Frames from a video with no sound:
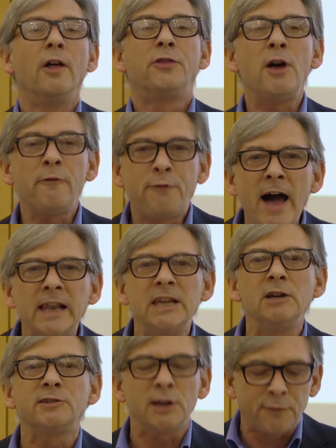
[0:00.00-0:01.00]
the
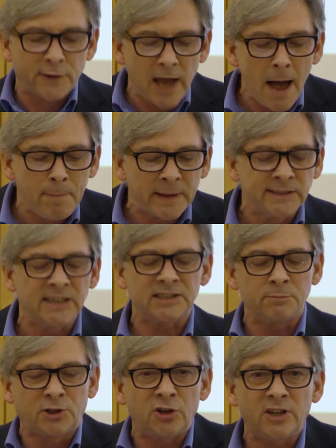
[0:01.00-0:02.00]
values of
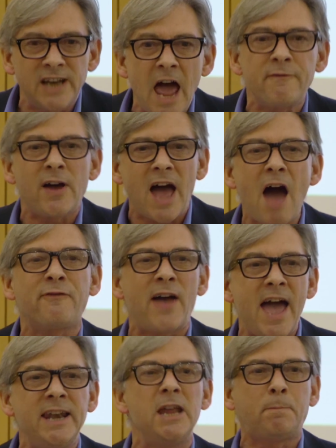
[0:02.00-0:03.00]
capitalism should never have
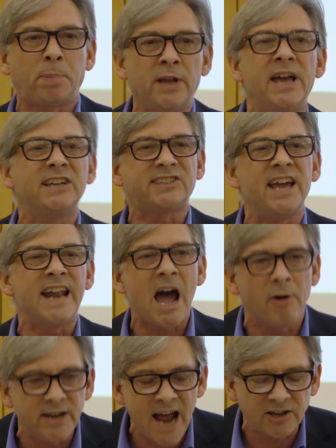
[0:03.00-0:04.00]
any place in
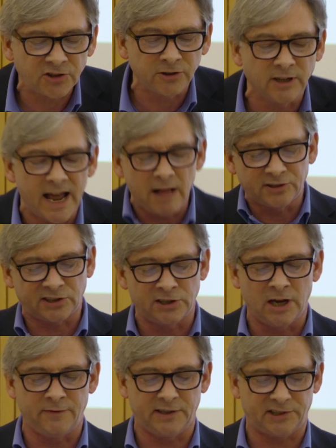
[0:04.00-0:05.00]
our National Health
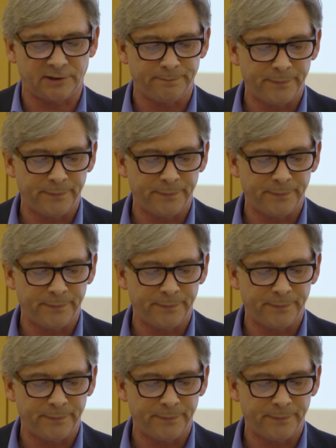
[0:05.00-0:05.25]
Service.